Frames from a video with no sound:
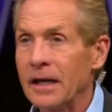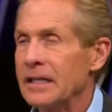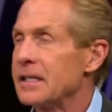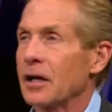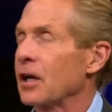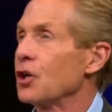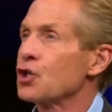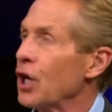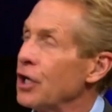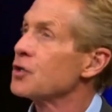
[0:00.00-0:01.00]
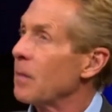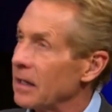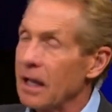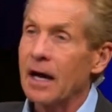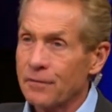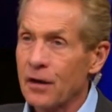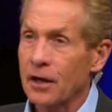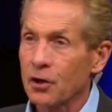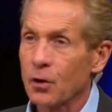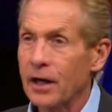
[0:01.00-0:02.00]
he's not going to change my life
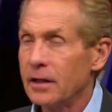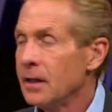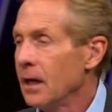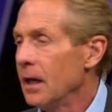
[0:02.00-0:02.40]
kind of great,